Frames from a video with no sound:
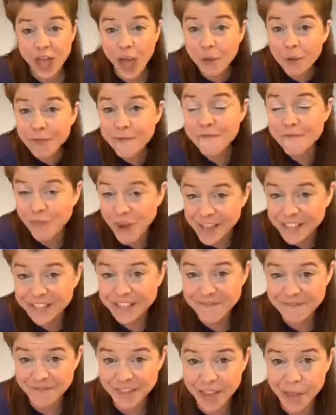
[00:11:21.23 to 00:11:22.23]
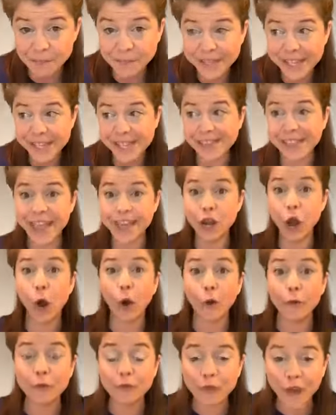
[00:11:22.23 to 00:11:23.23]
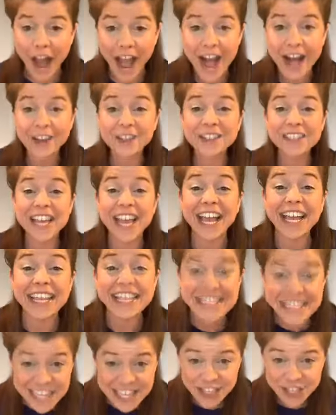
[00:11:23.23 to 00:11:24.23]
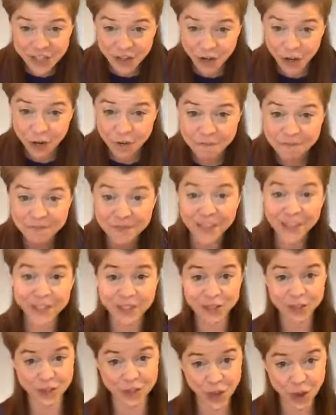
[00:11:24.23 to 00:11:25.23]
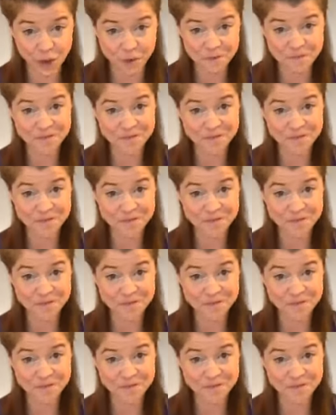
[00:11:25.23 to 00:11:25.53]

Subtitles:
that with friends and family than around Easter? So,